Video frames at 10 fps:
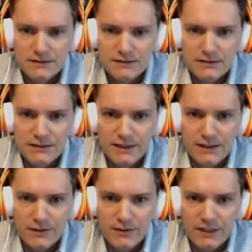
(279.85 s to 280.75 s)

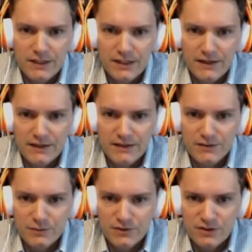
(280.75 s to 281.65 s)
And I think this
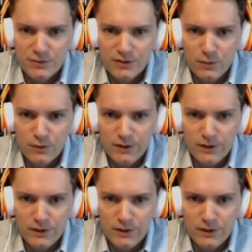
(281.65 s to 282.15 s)
one's going to be a win.